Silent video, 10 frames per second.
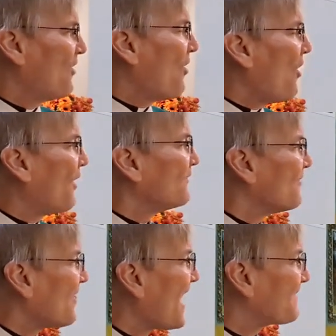on
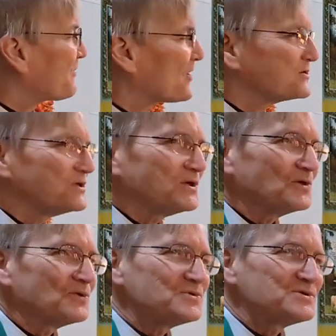that
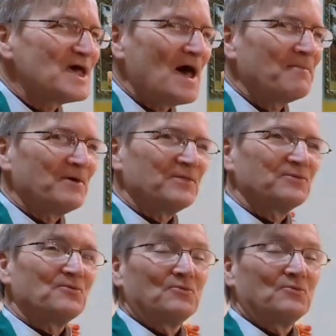particular Sabbath,